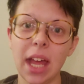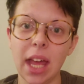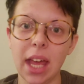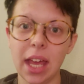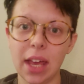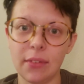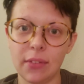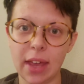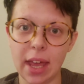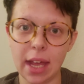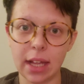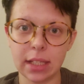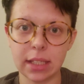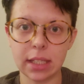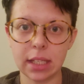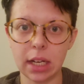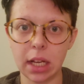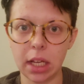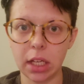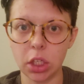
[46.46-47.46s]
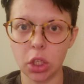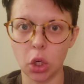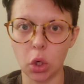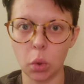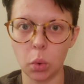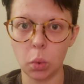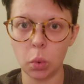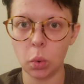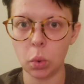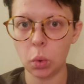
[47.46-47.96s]
I have cats and I
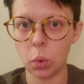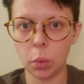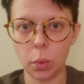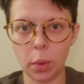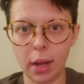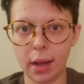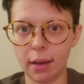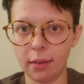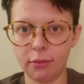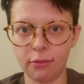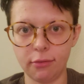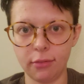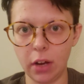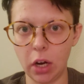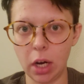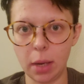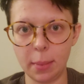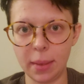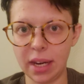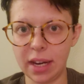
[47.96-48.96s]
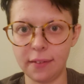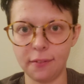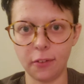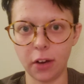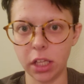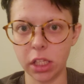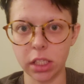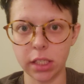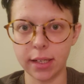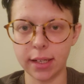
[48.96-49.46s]
don't have very many
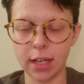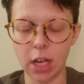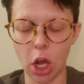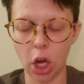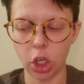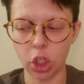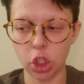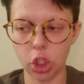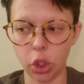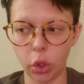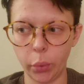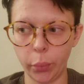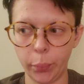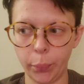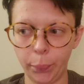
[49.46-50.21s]
friends to talk to.